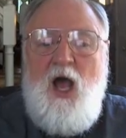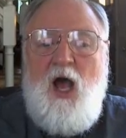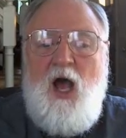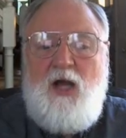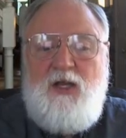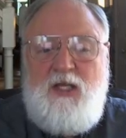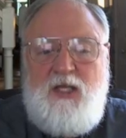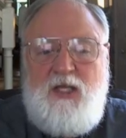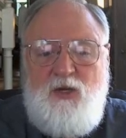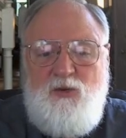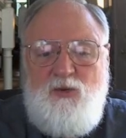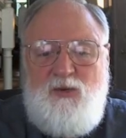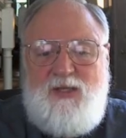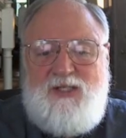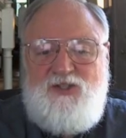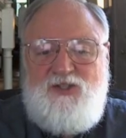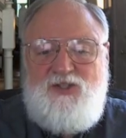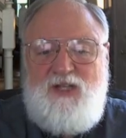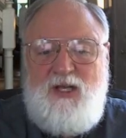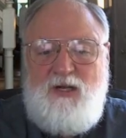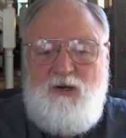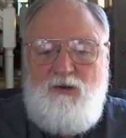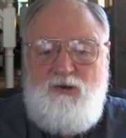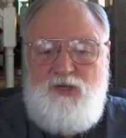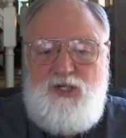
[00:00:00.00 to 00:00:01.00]
A
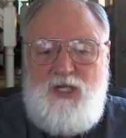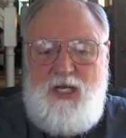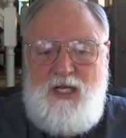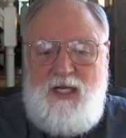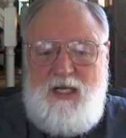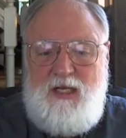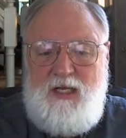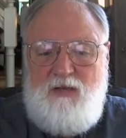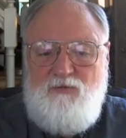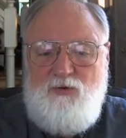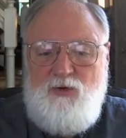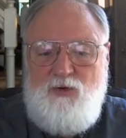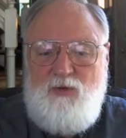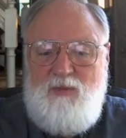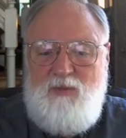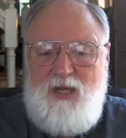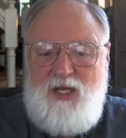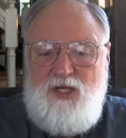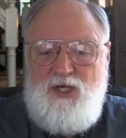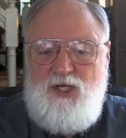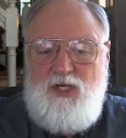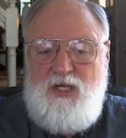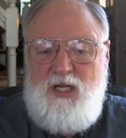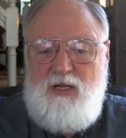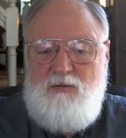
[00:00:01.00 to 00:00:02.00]
U.S. Energy
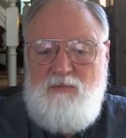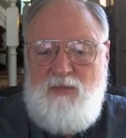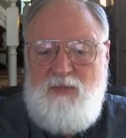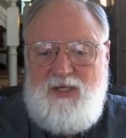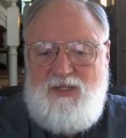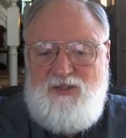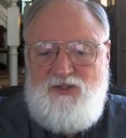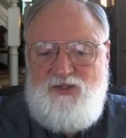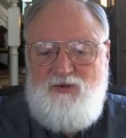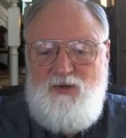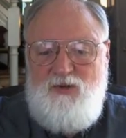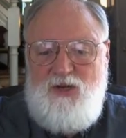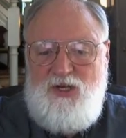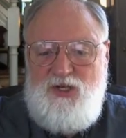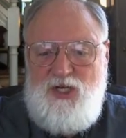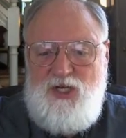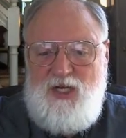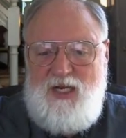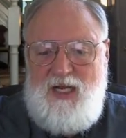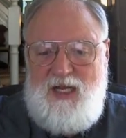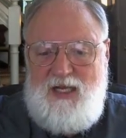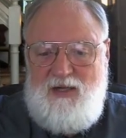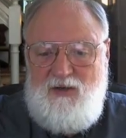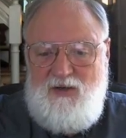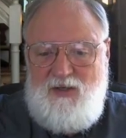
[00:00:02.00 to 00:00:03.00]
Information
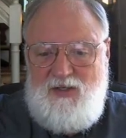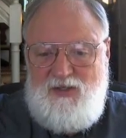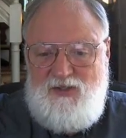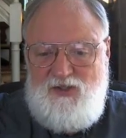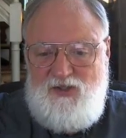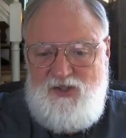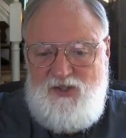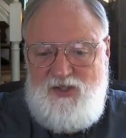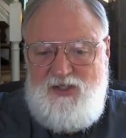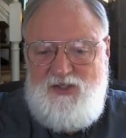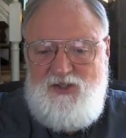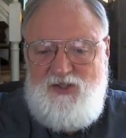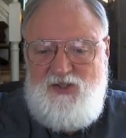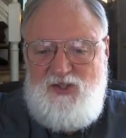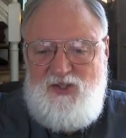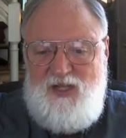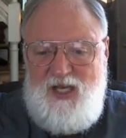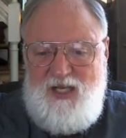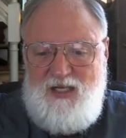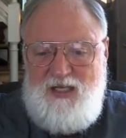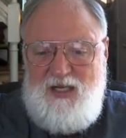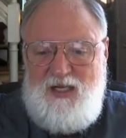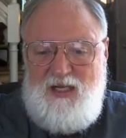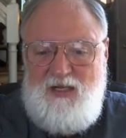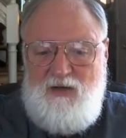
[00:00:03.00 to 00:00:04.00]
Administration analyst
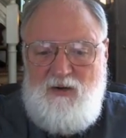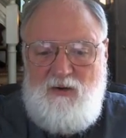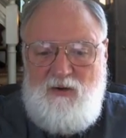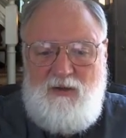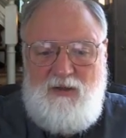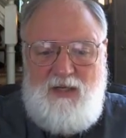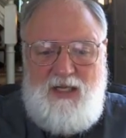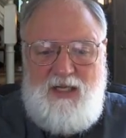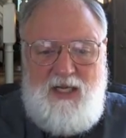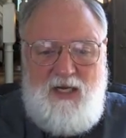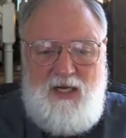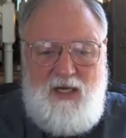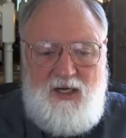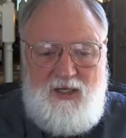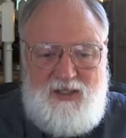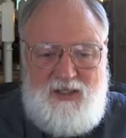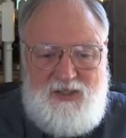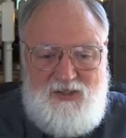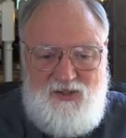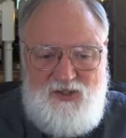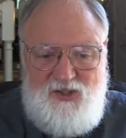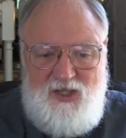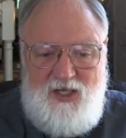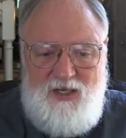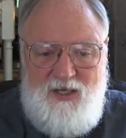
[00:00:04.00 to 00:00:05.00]
said in early
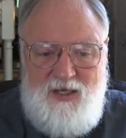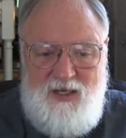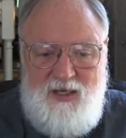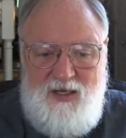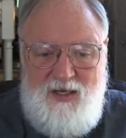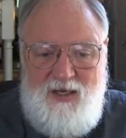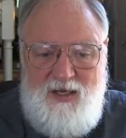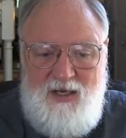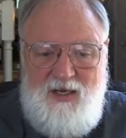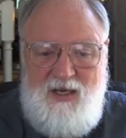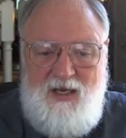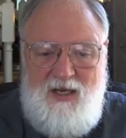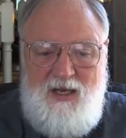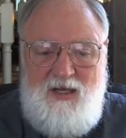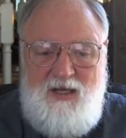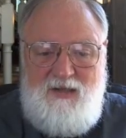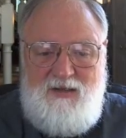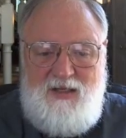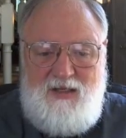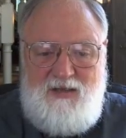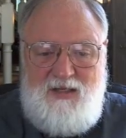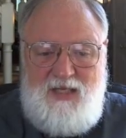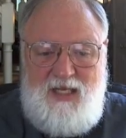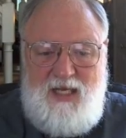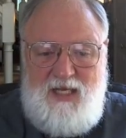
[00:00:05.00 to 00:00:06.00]
August
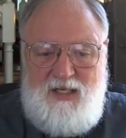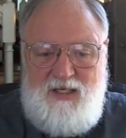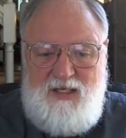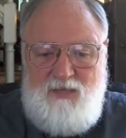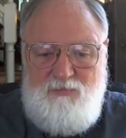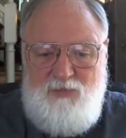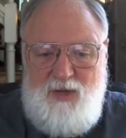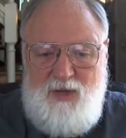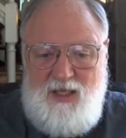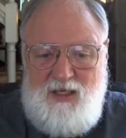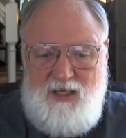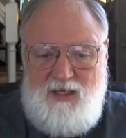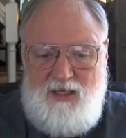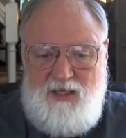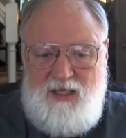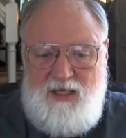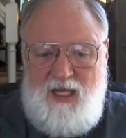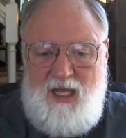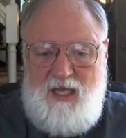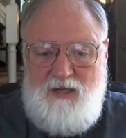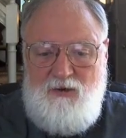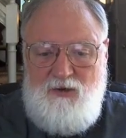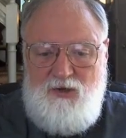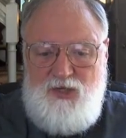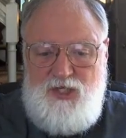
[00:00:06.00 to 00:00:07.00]
that the Independent
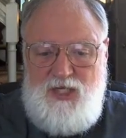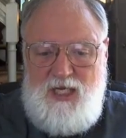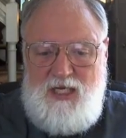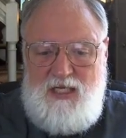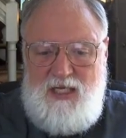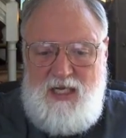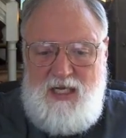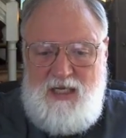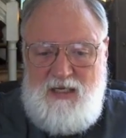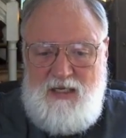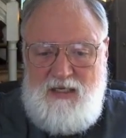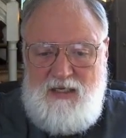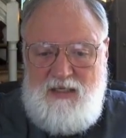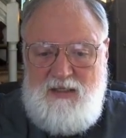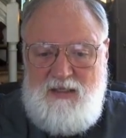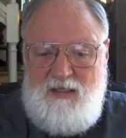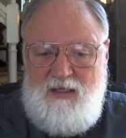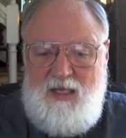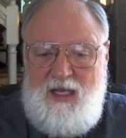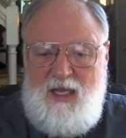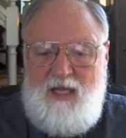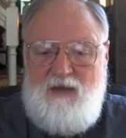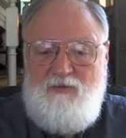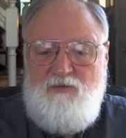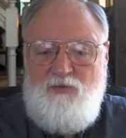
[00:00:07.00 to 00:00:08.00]
Energy Data
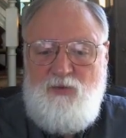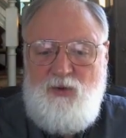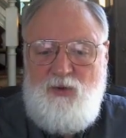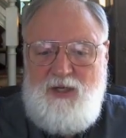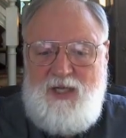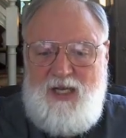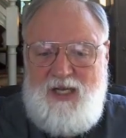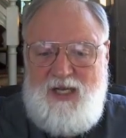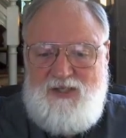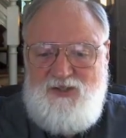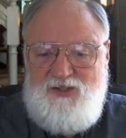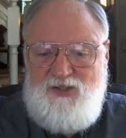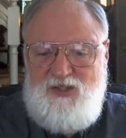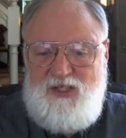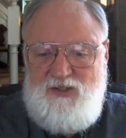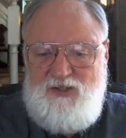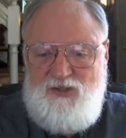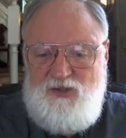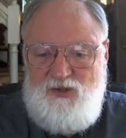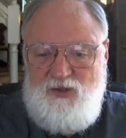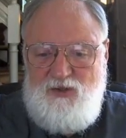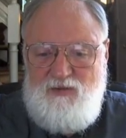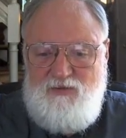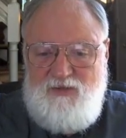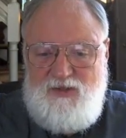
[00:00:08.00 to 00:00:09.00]
and Forecasting
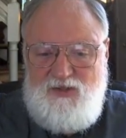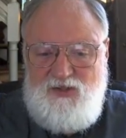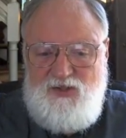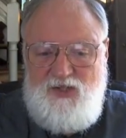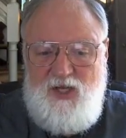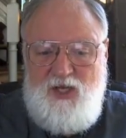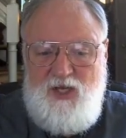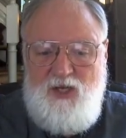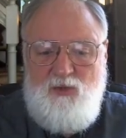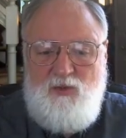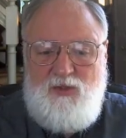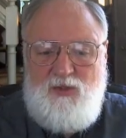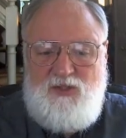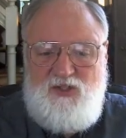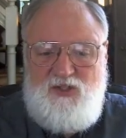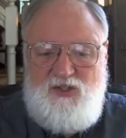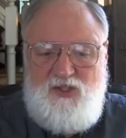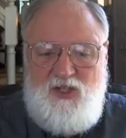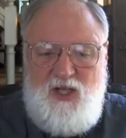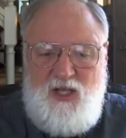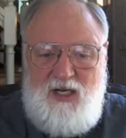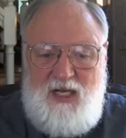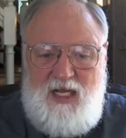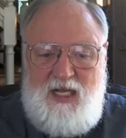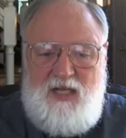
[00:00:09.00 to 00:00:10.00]
Service would
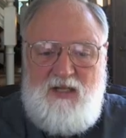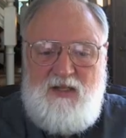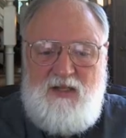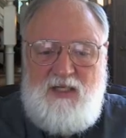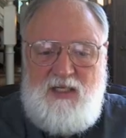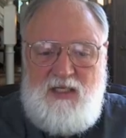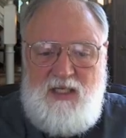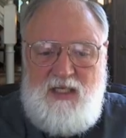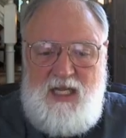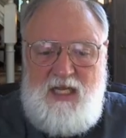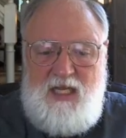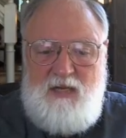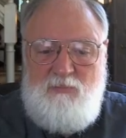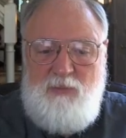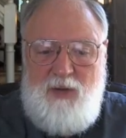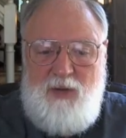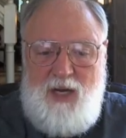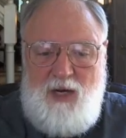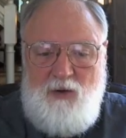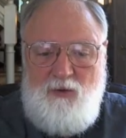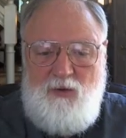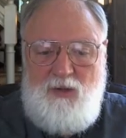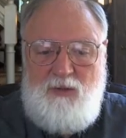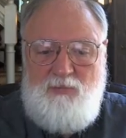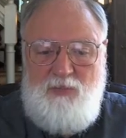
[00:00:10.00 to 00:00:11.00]
study the Clean
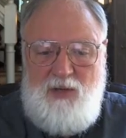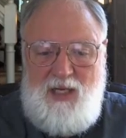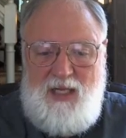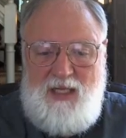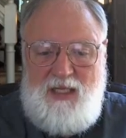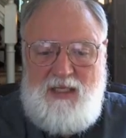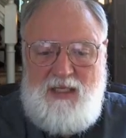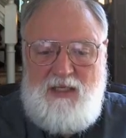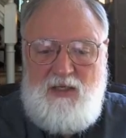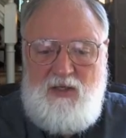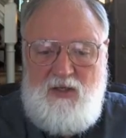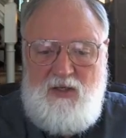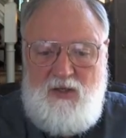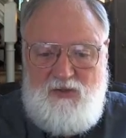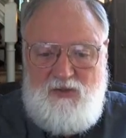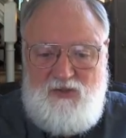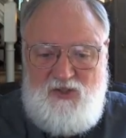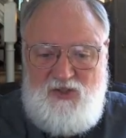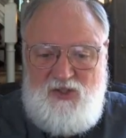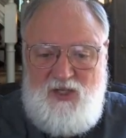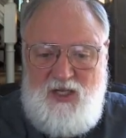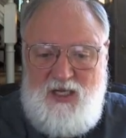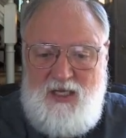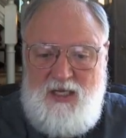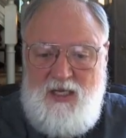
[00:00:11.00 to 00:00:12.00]
Power Plan
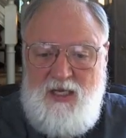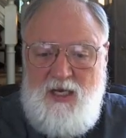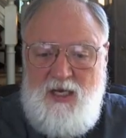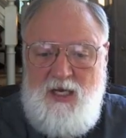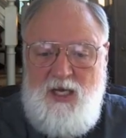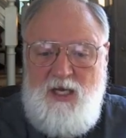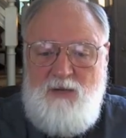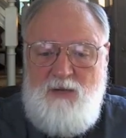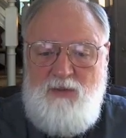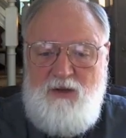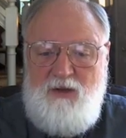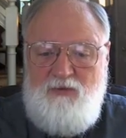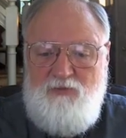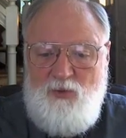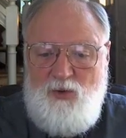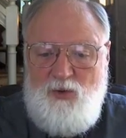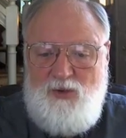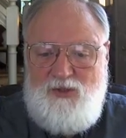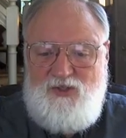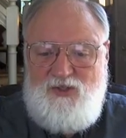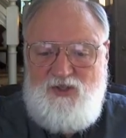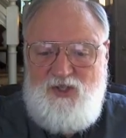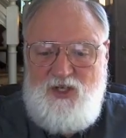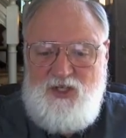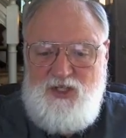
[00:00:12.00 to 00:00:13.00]
closely
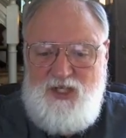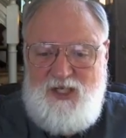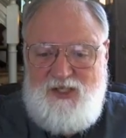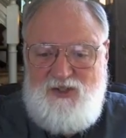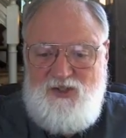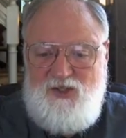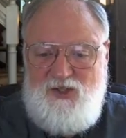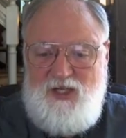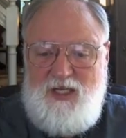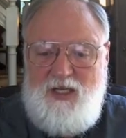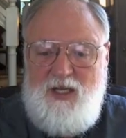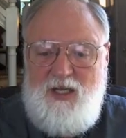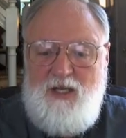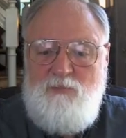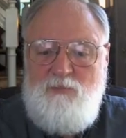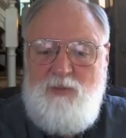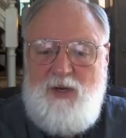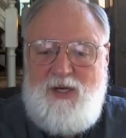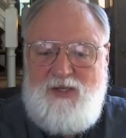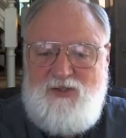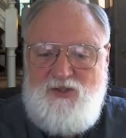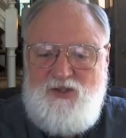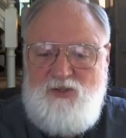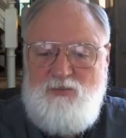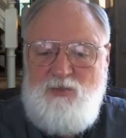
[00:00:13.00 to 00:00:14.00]
before suggesting
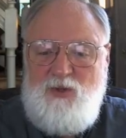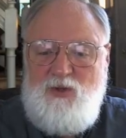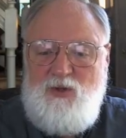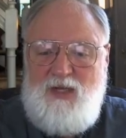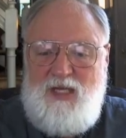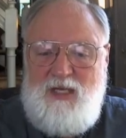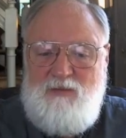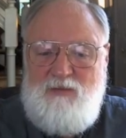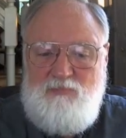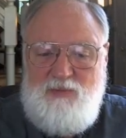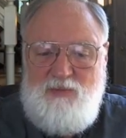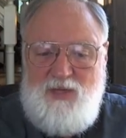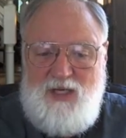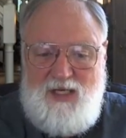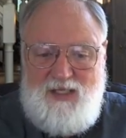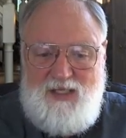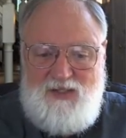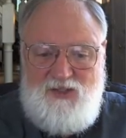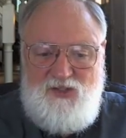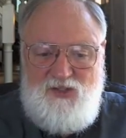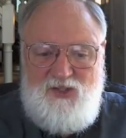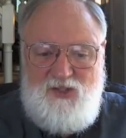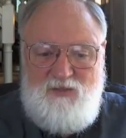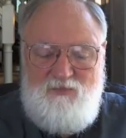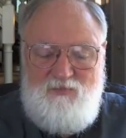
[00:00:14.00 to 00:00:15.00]
possible
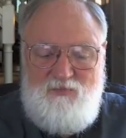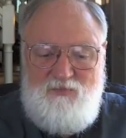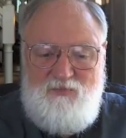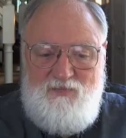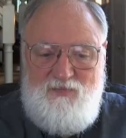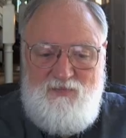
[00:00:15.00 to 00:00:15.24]
impacts.